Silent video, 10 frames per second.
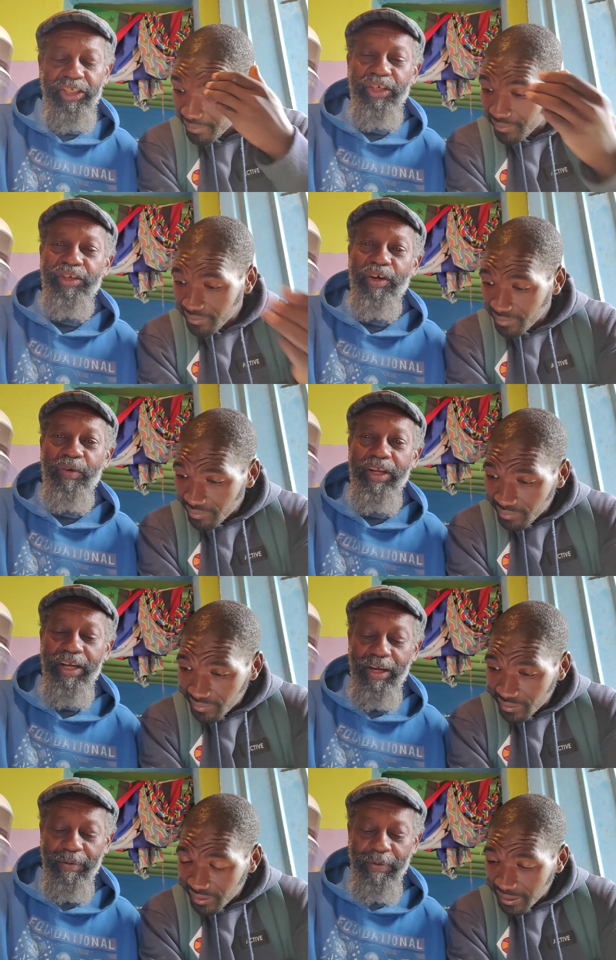Speaker 1: should note
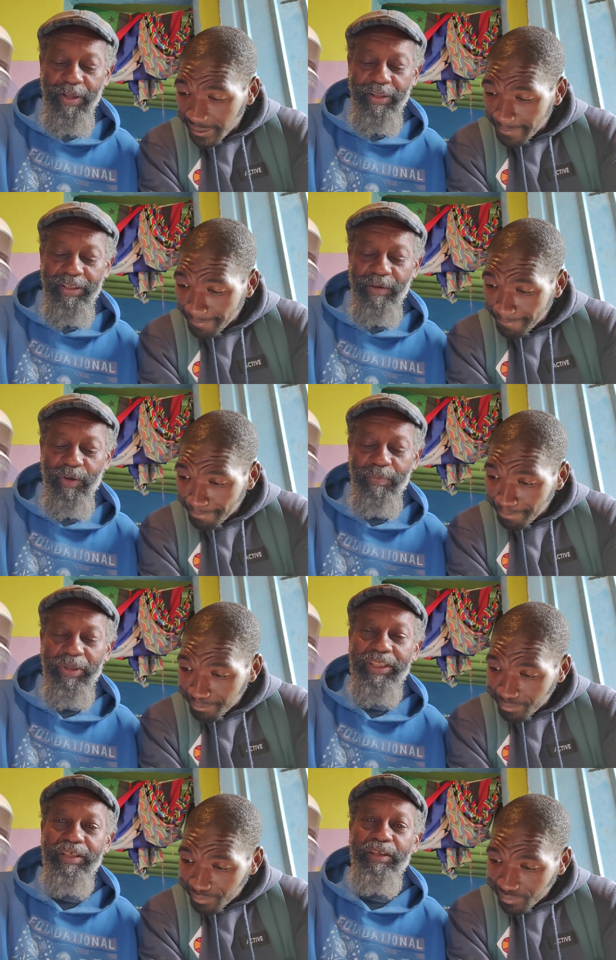here that
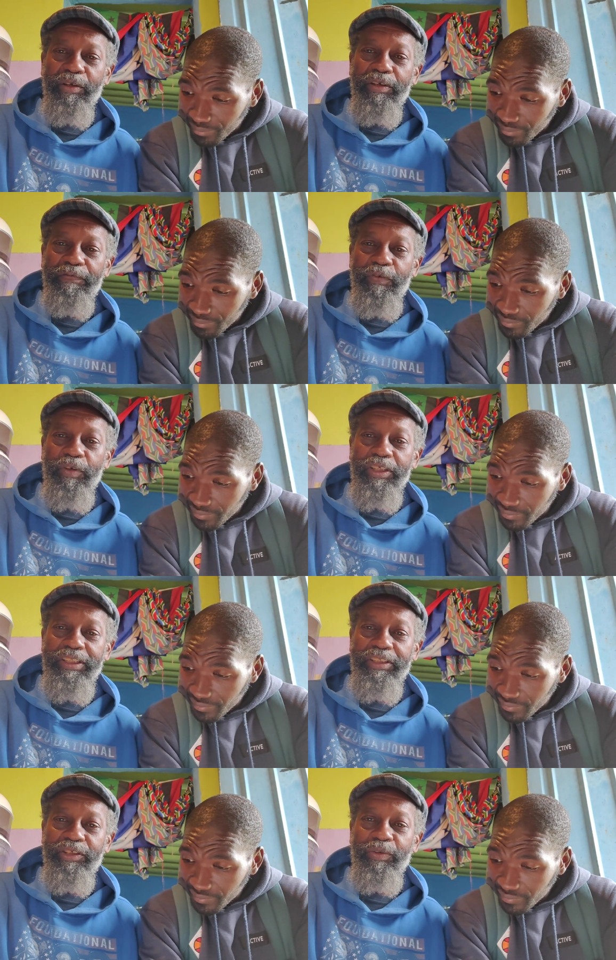when Mr. Neely Fuller
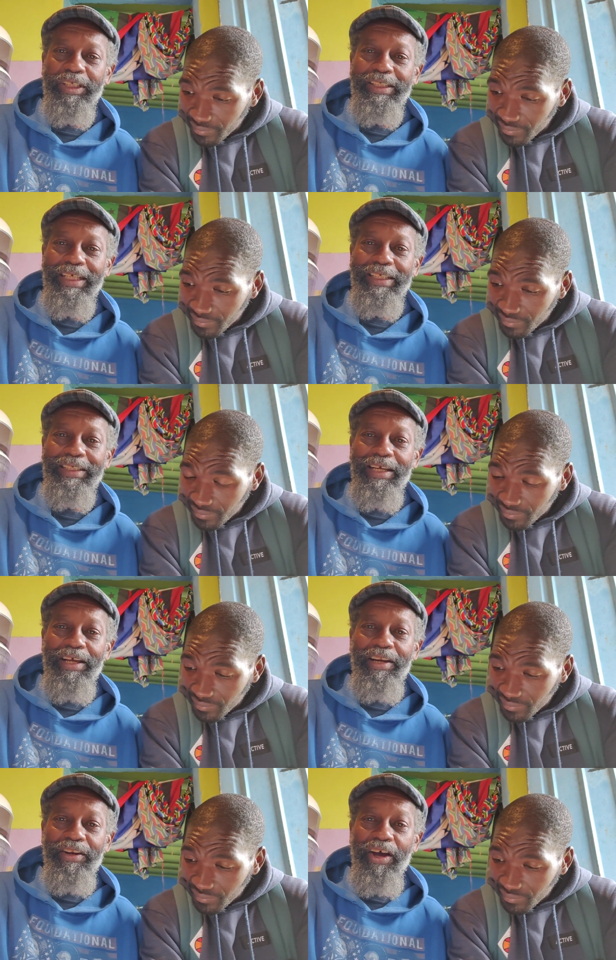Jr. says
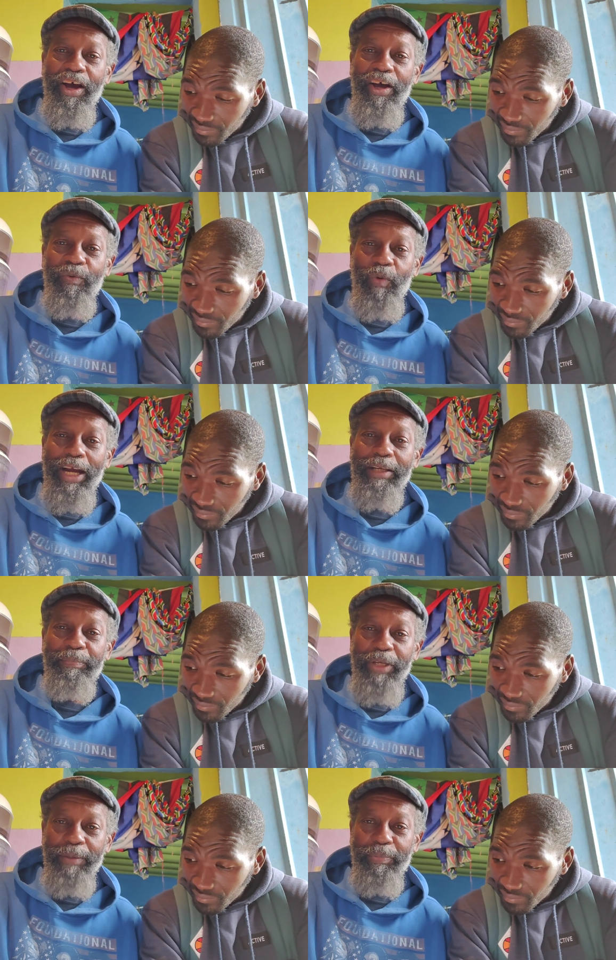
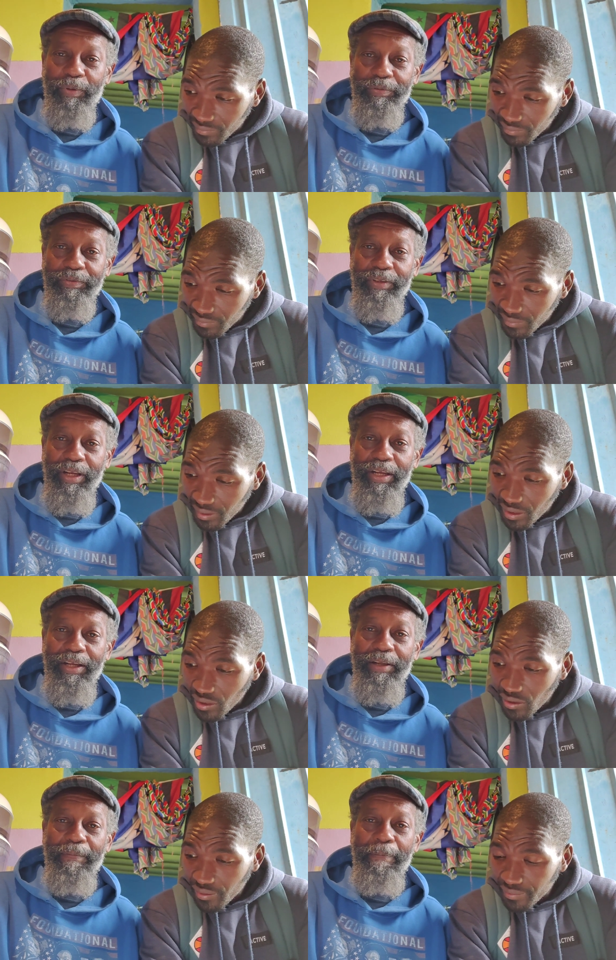non-white people,
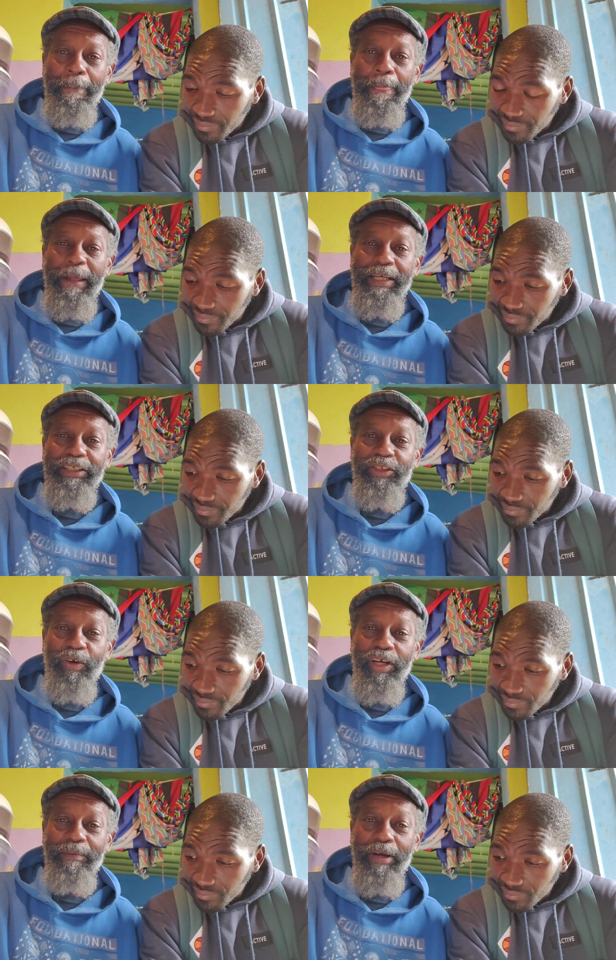he's
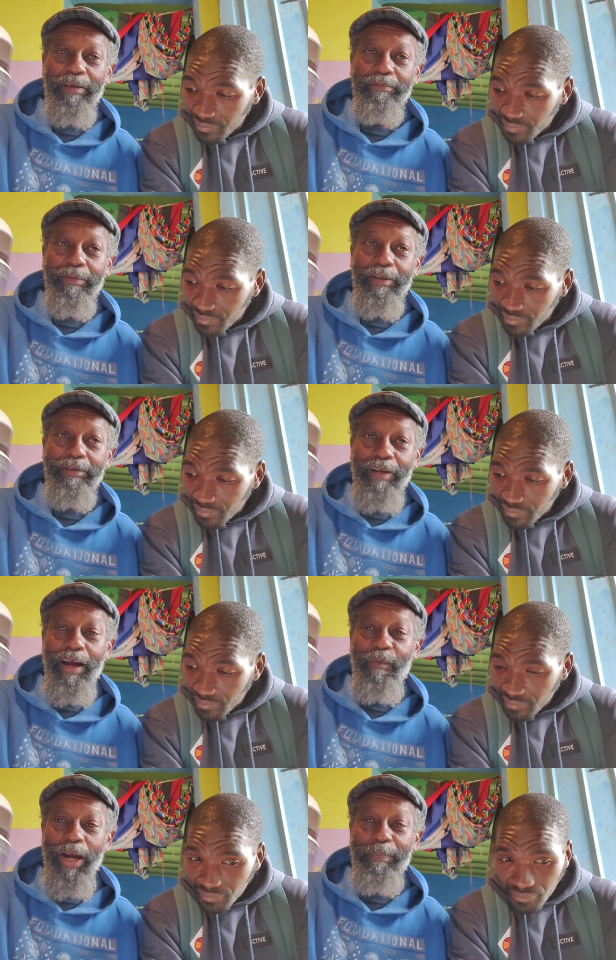talking about, well,
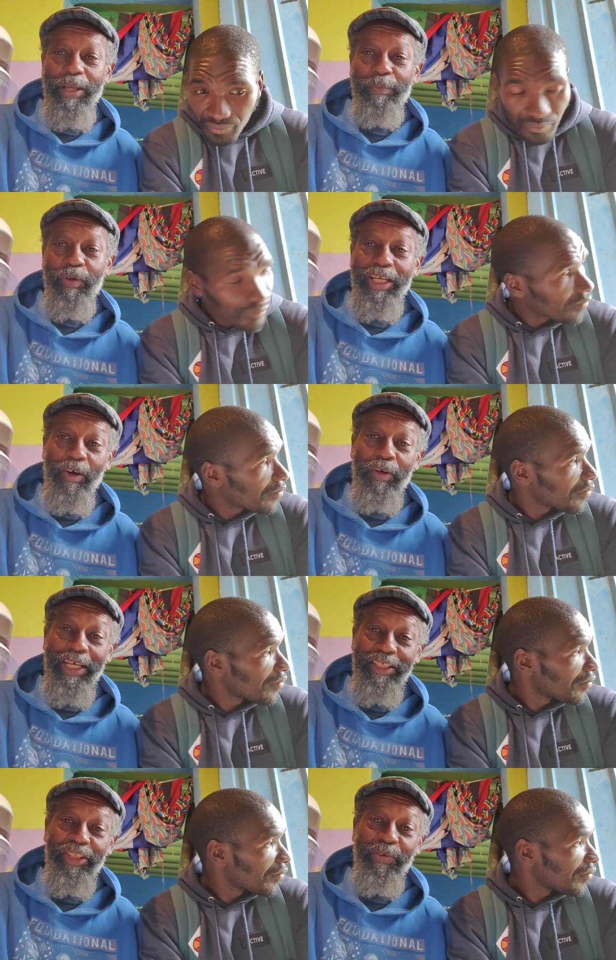non-white people. He
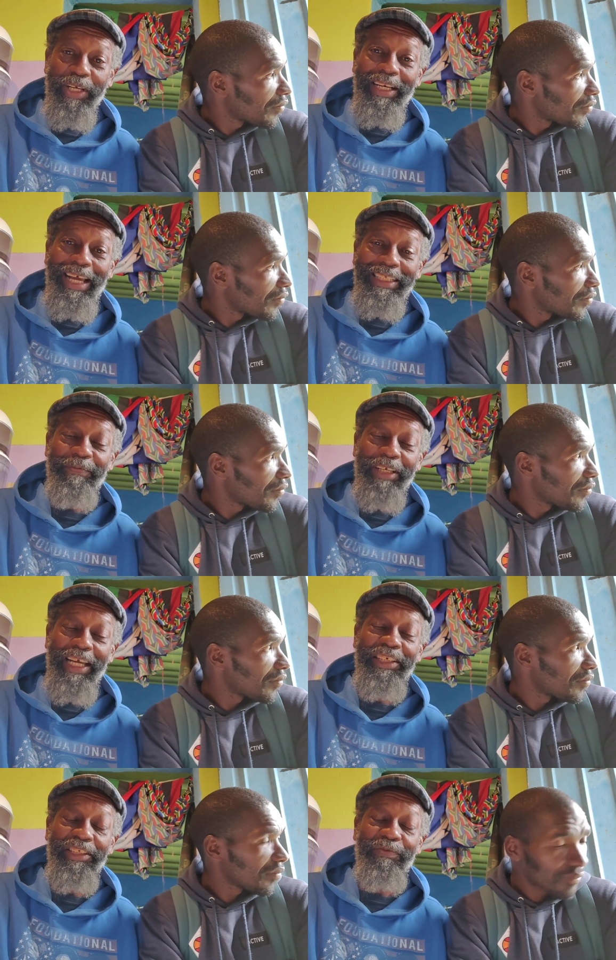only has three
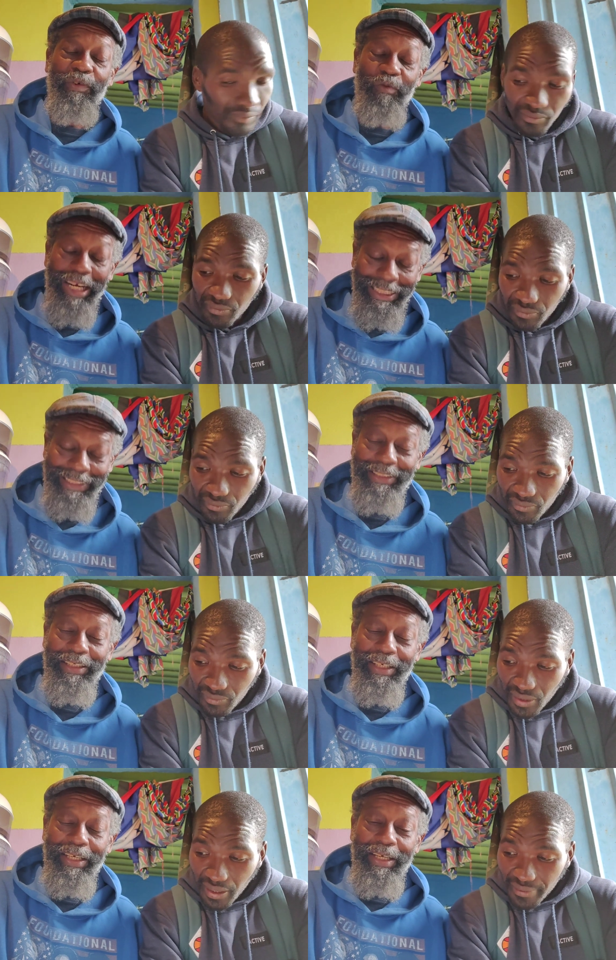classifications for
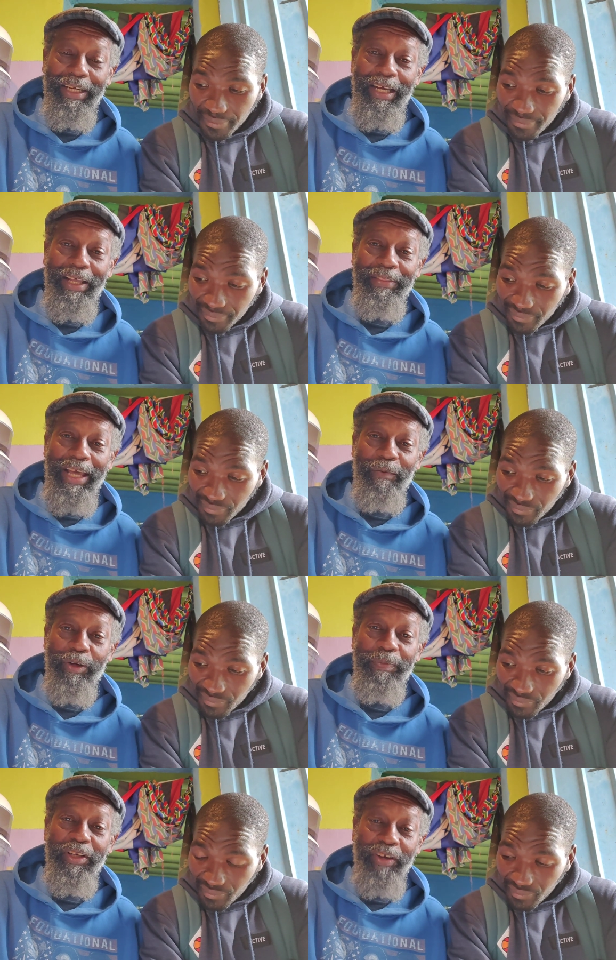race, and that
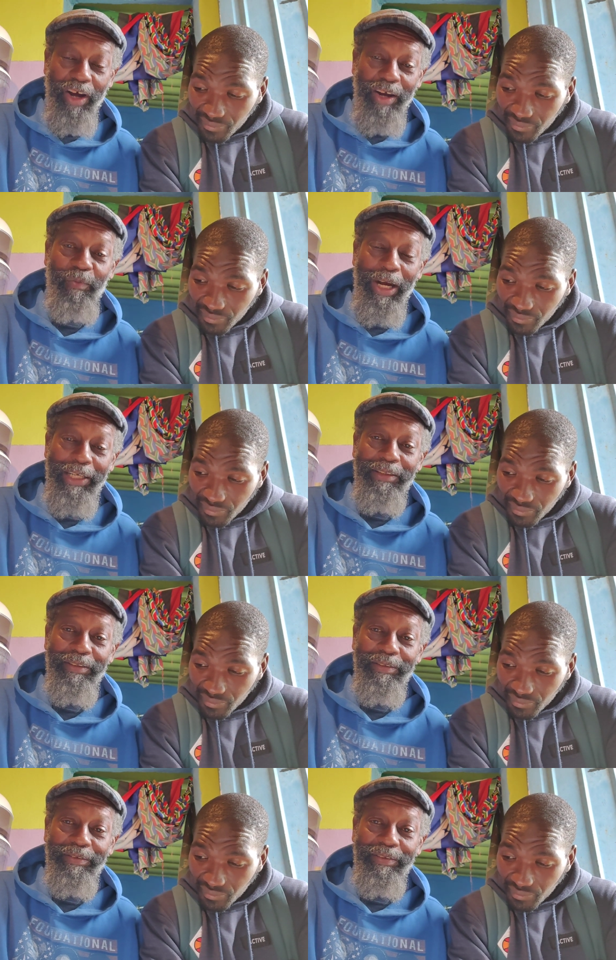would be non-white,